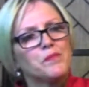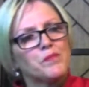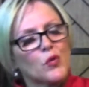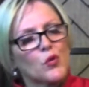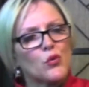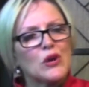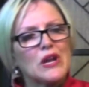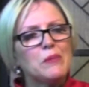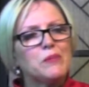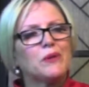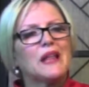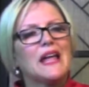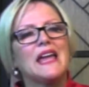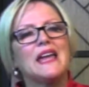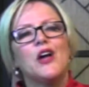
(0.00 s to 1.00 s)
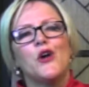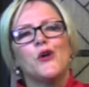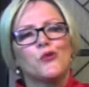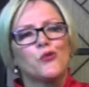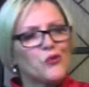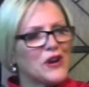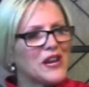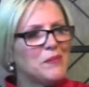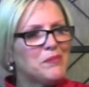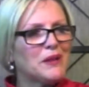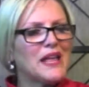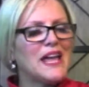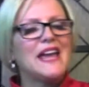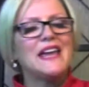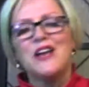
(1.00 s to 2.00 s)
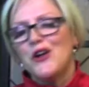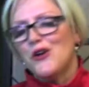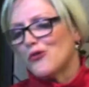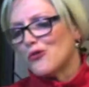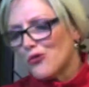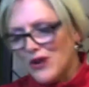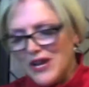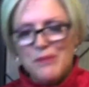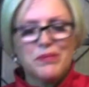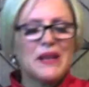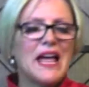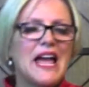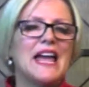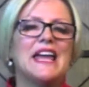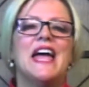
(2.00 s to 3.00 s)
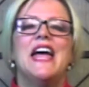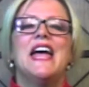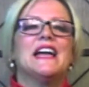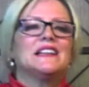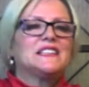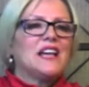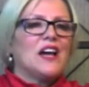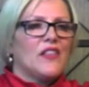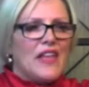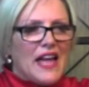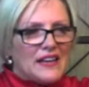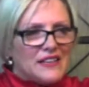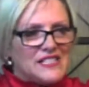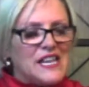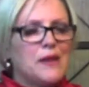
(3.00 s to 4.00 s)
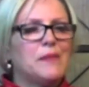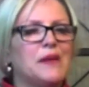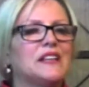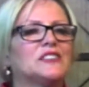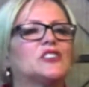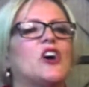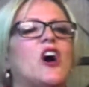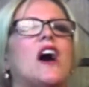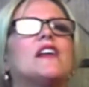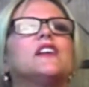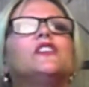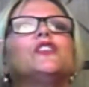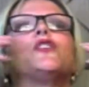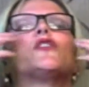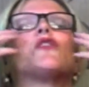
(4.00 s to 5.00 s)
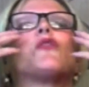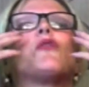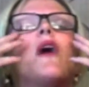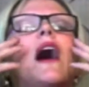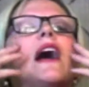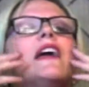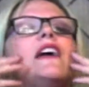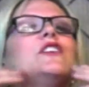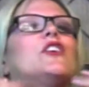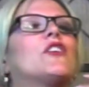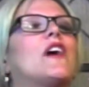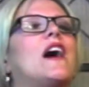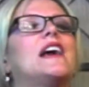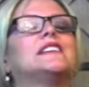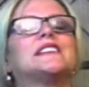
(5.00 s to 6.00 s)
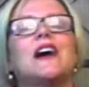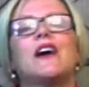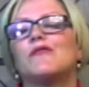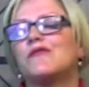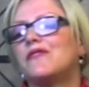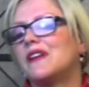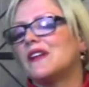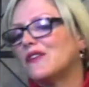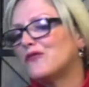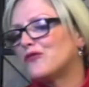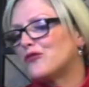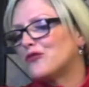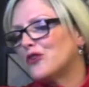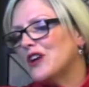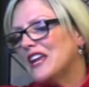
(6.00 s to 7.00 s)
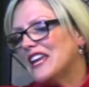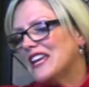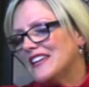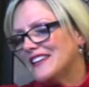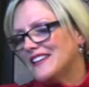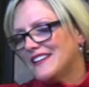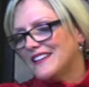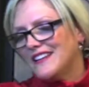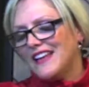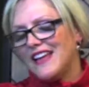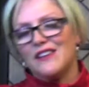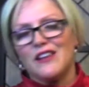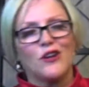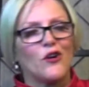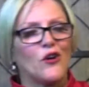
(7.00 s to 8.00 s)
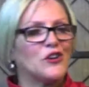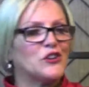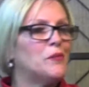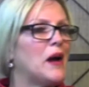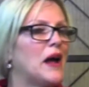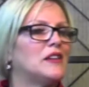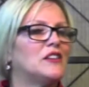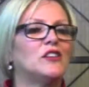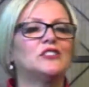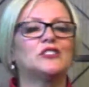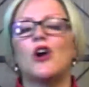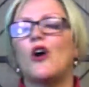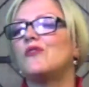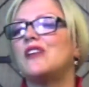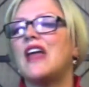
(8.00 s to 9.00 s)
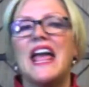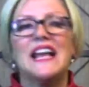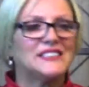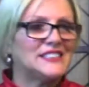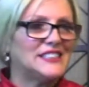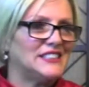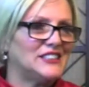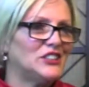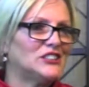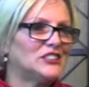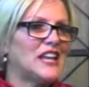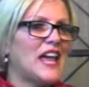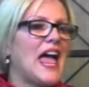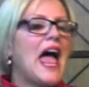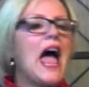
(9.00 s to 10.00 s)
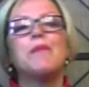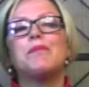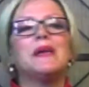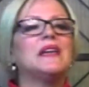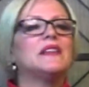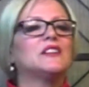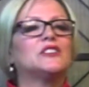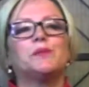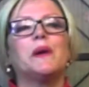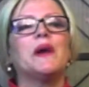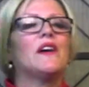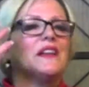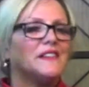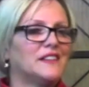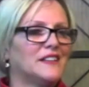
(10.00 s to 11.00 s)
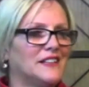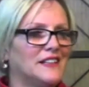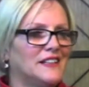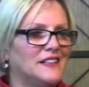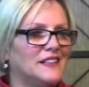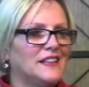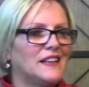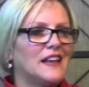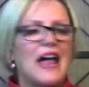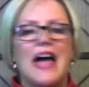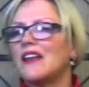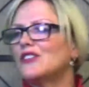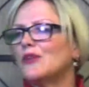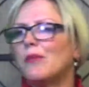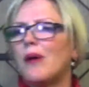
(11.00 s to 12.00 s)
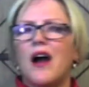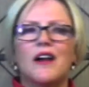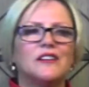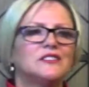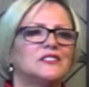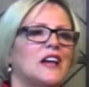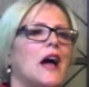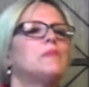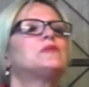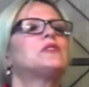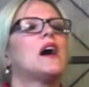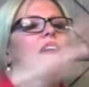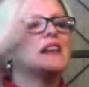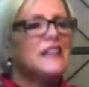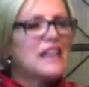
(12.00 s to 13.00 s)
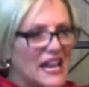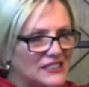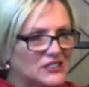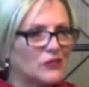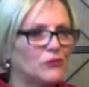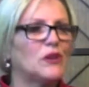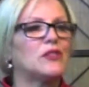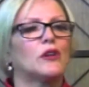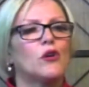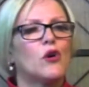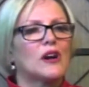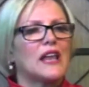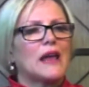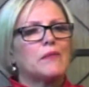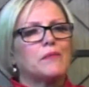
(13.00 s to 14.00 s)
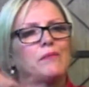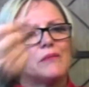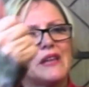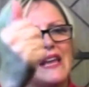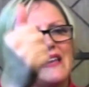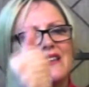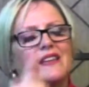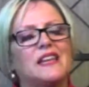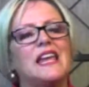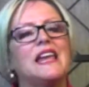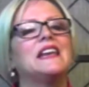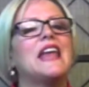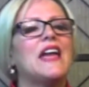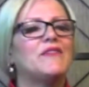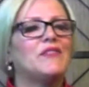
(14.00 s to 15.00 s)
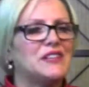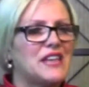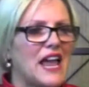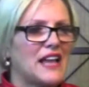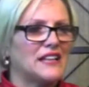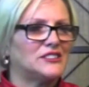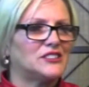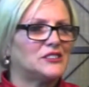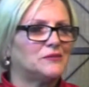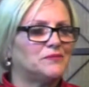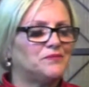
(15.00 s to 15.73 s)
replay, replay, replay until that demon is gone and you're crying your eyes out and feeling free in the Lord. You might just go dancing, just happy in the spirit. Not at the bars. I'm talking dancing with the Lord like, like King David danced.